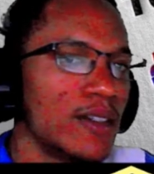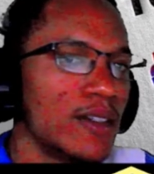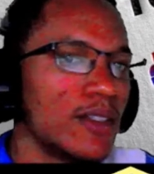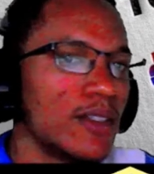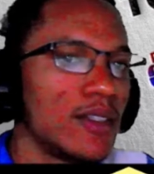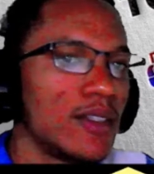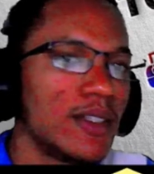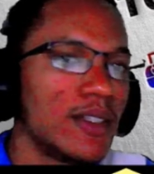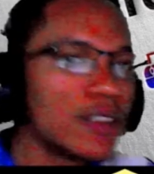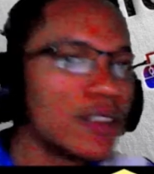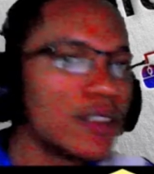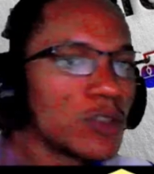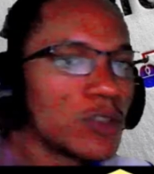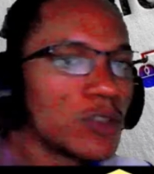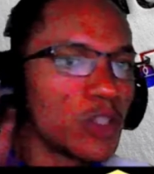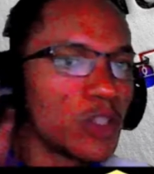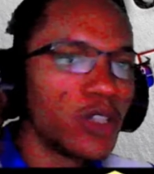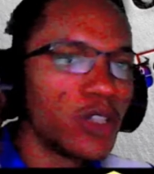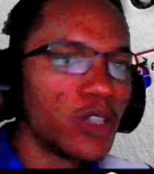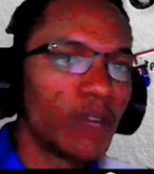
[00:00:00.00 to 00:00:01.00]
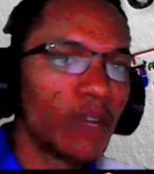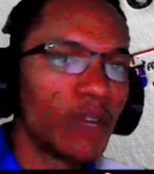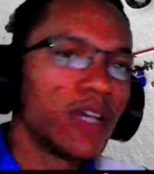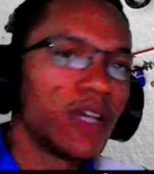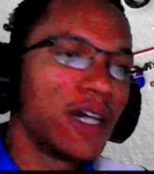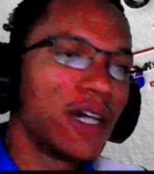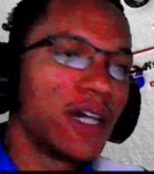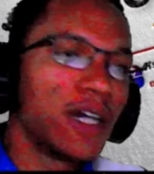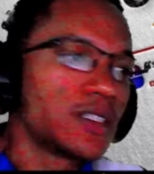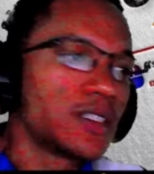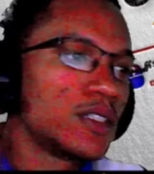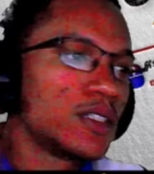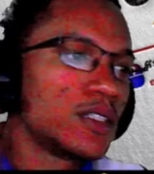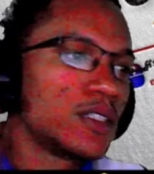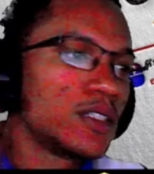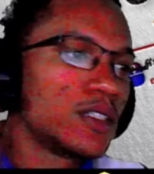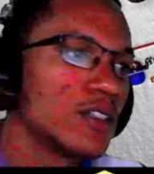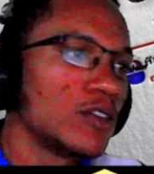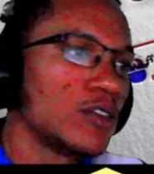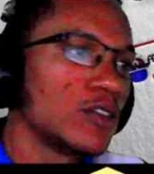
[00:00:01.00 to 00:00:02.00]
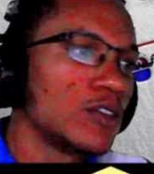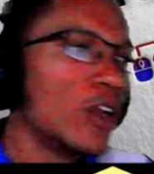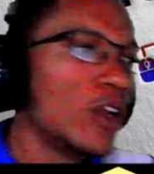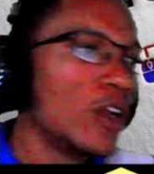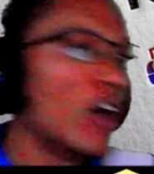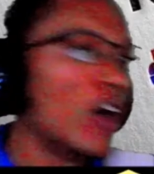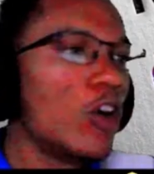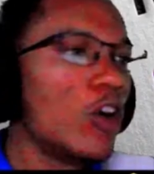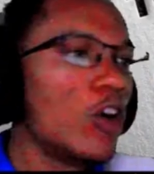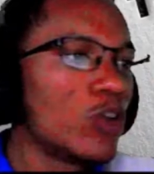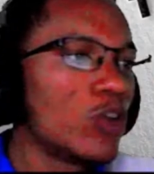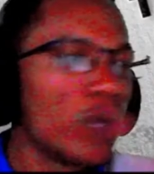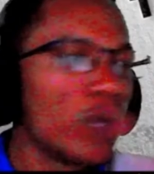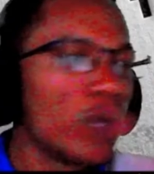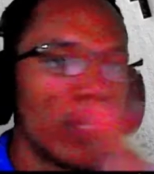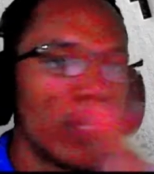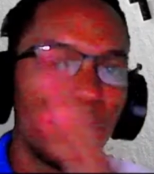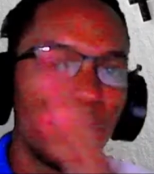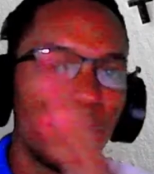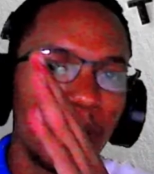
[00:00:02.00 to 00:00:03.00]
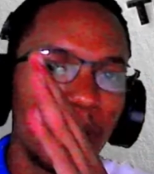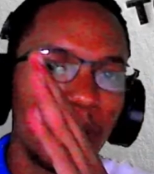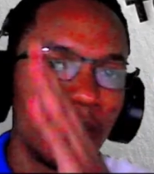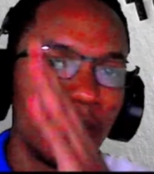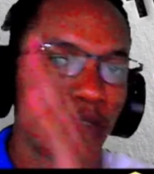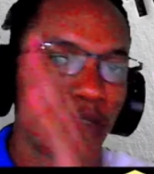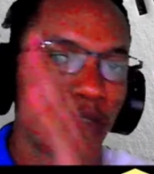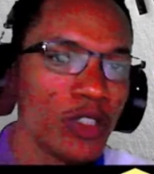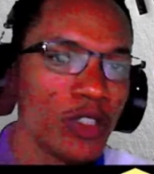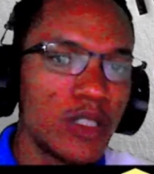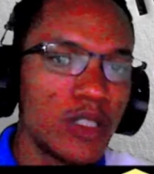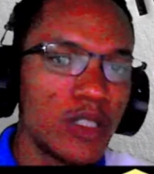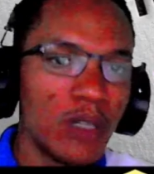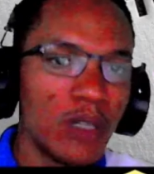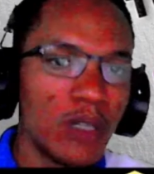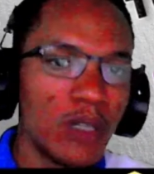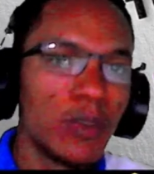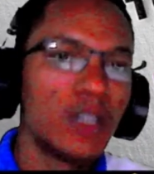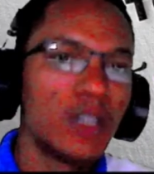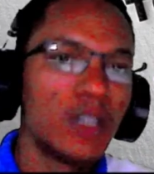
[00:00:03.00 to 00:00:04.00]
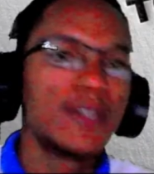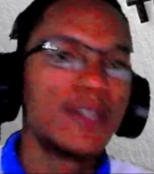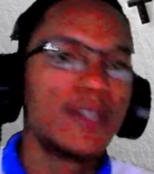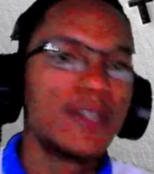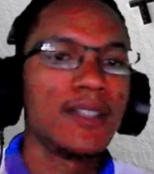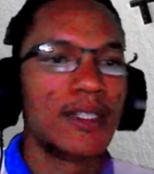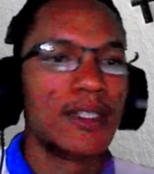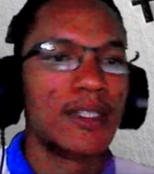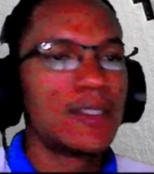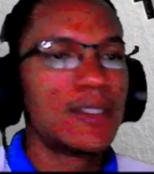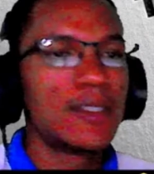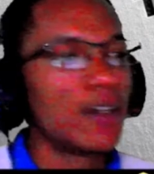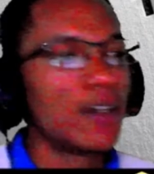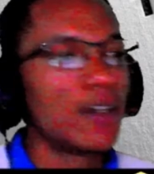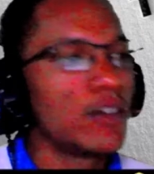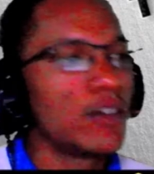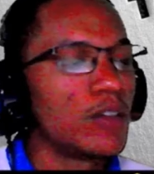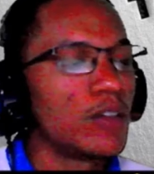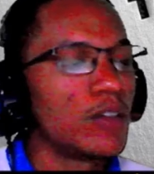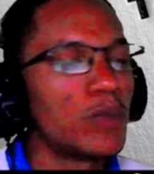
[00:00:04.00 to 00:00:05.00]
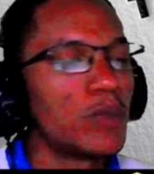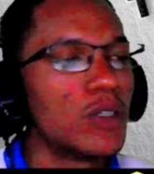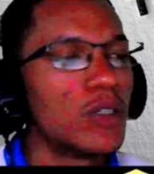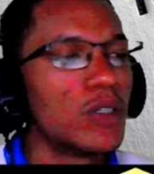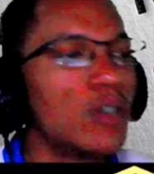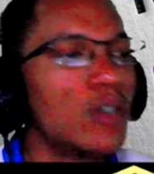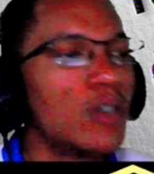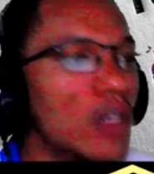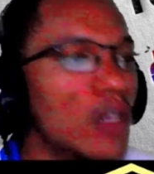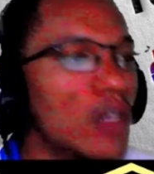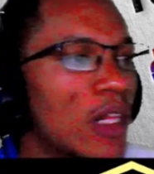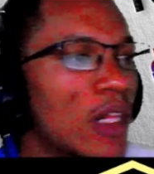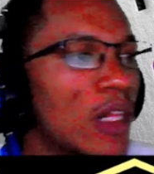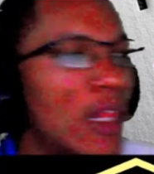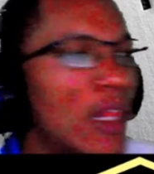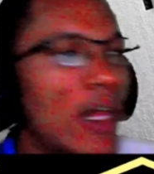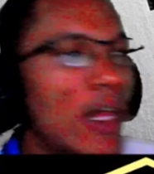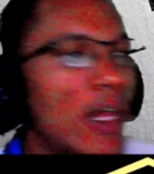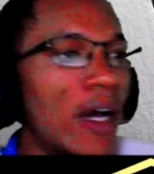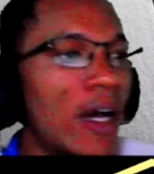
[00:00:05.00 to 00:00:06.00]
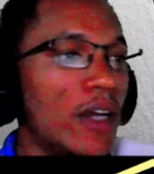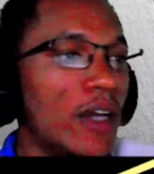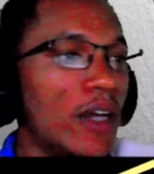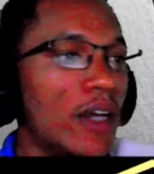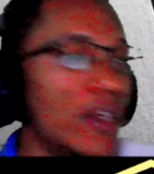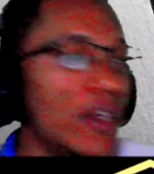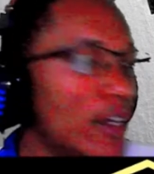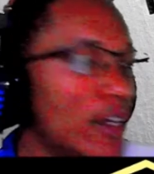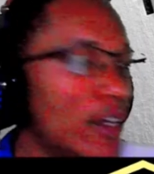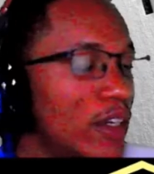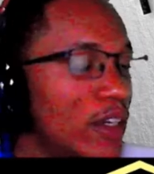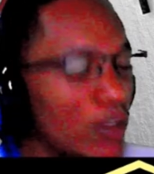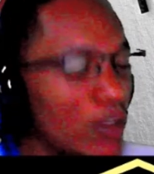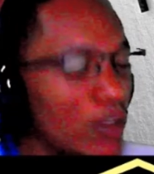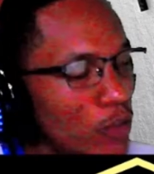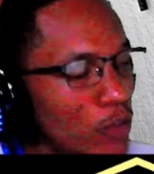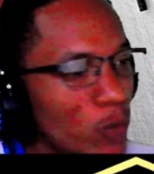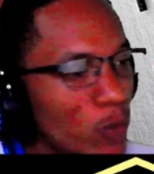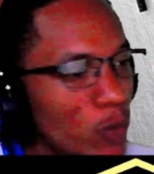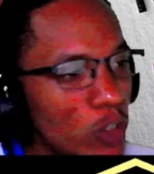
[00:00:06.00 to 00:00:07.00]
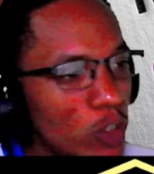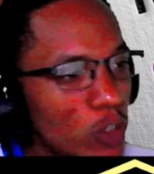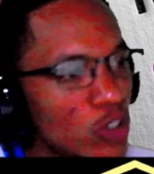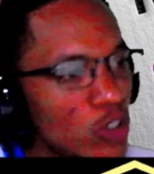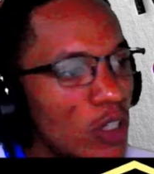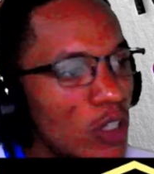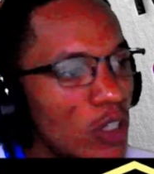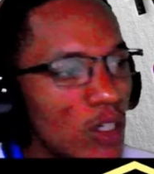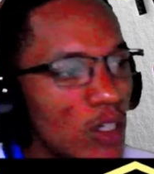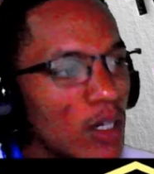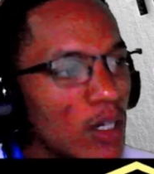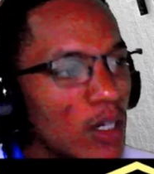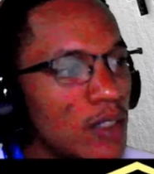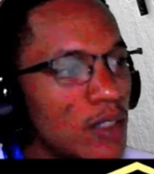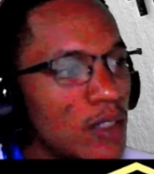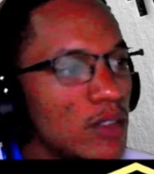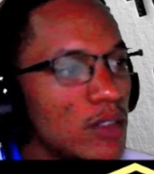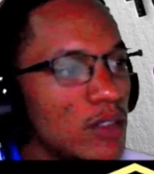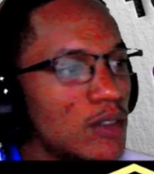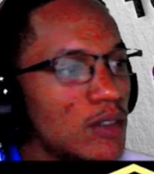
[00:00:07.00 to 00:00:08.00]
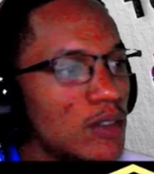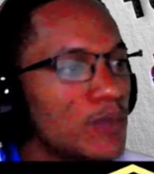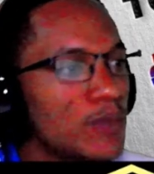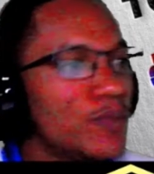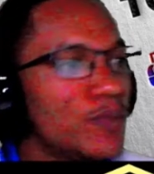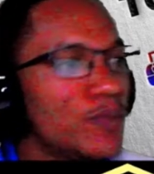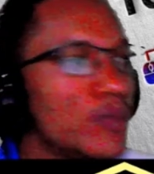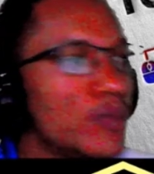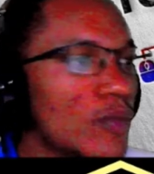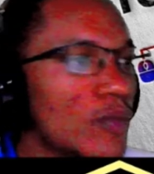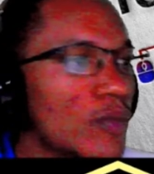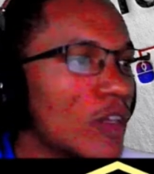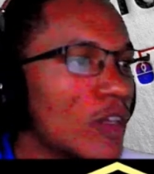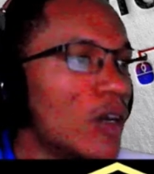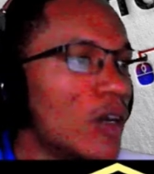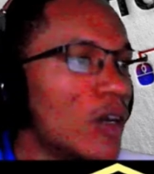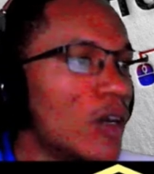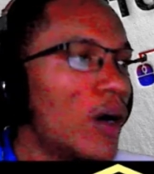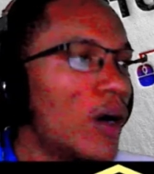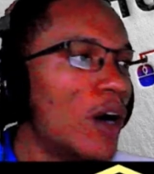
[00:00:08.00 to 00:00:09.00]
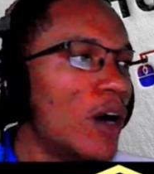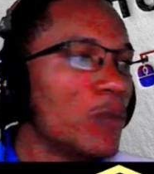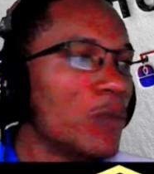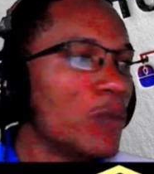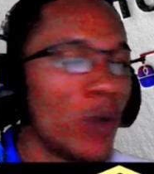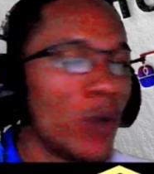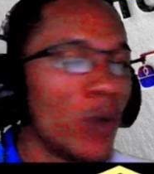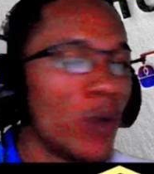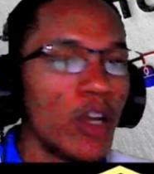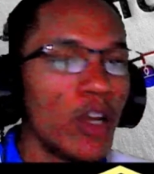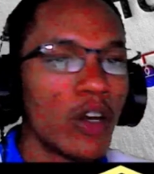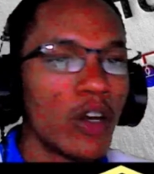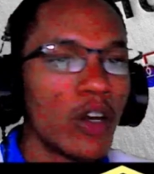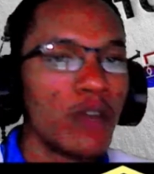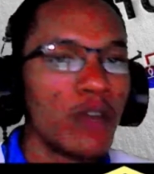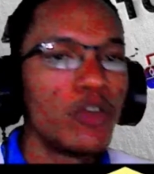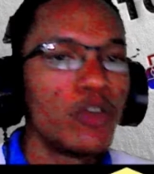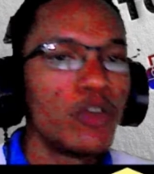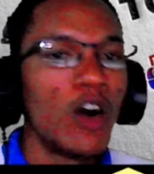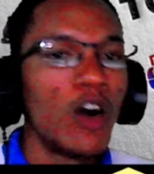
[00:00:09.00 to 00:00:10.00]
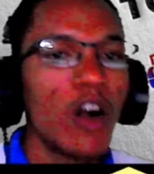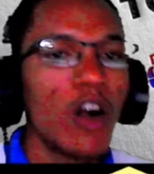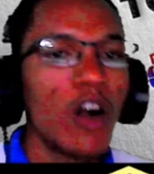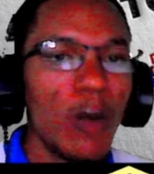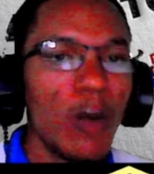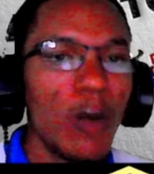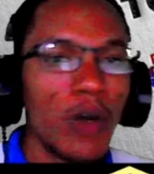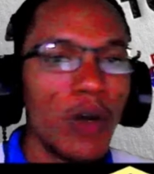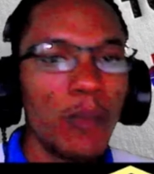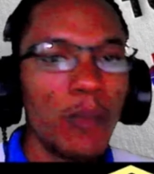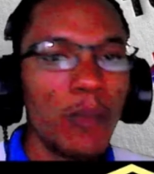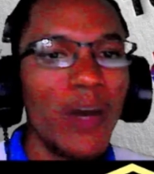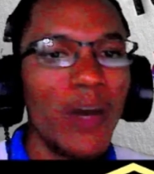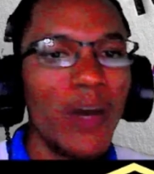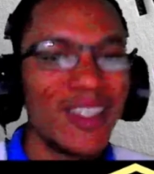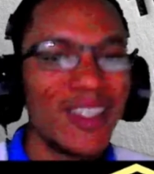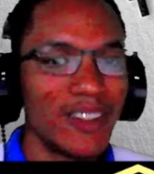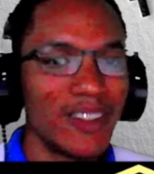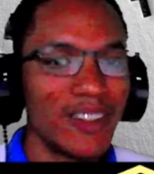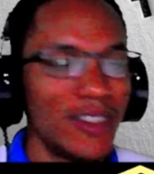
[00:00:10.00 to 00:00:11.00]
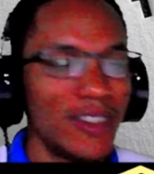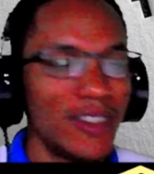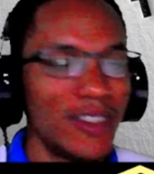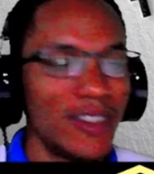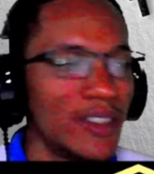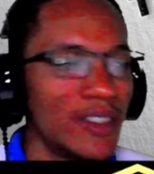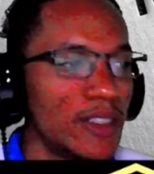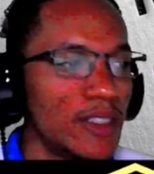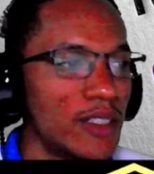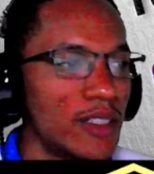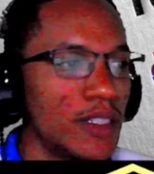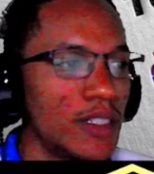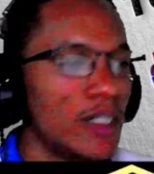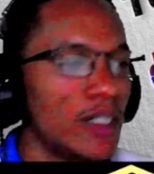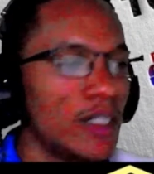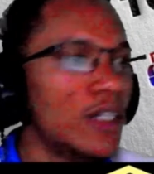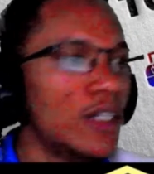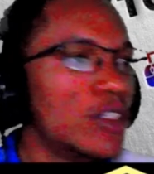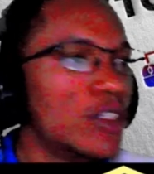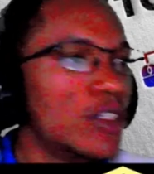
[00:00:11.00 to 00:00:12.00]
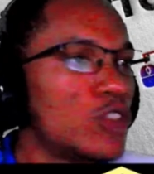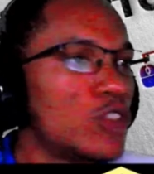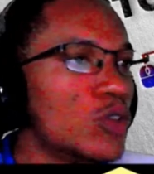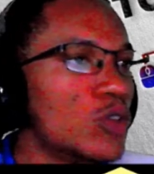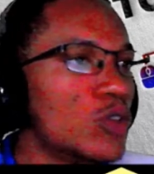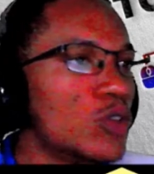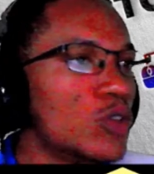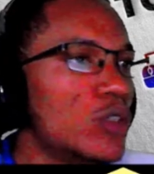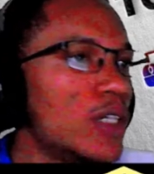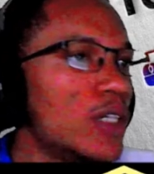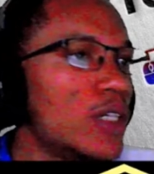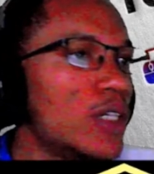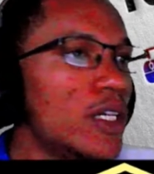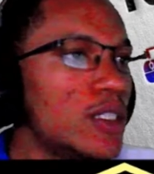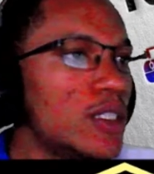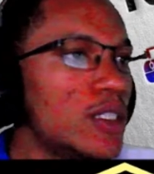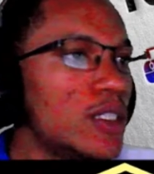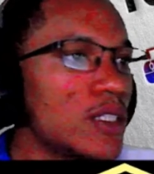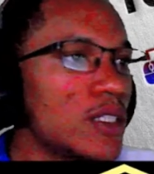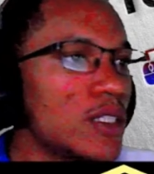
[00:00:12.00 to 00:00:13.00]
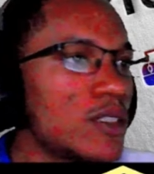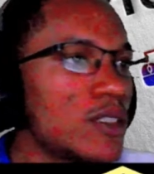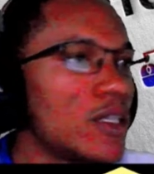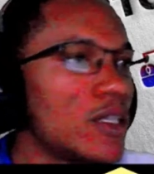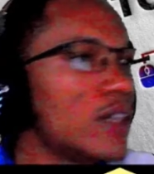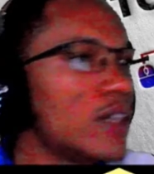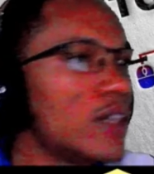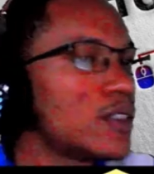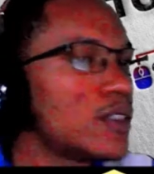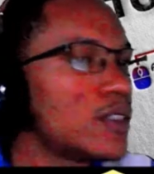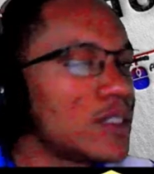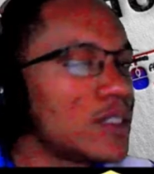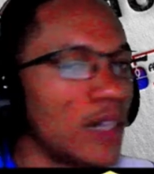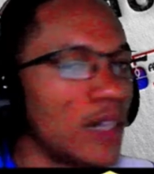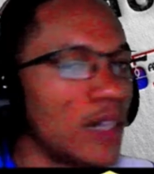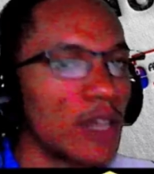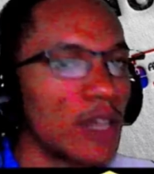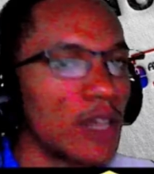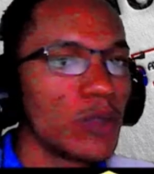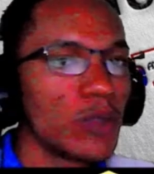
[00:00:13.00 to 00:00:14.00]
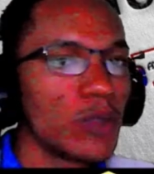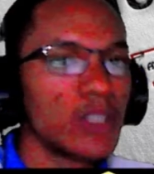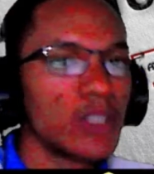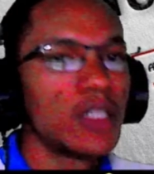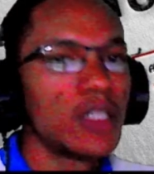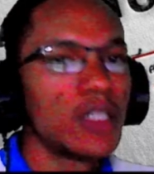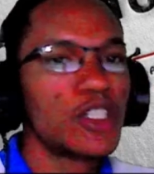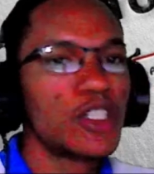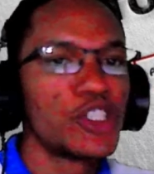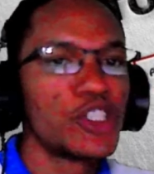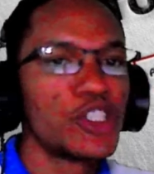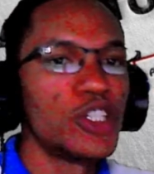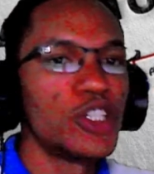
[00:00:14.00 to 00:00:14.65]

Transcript: This is what you have to ask yourself. How do we get from the first number to the second number? And there are different ways you can look at it, but we're looking for a common pattern. So the easiest thing to start with is addition.